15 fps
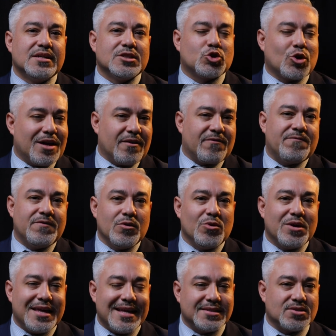try to
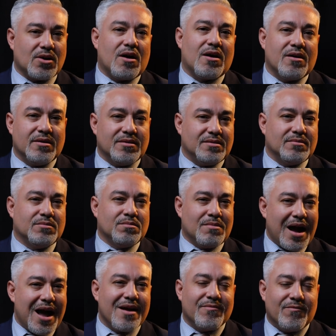fill his heart,
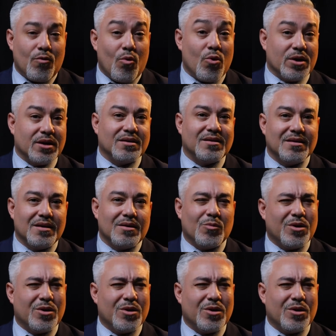my void,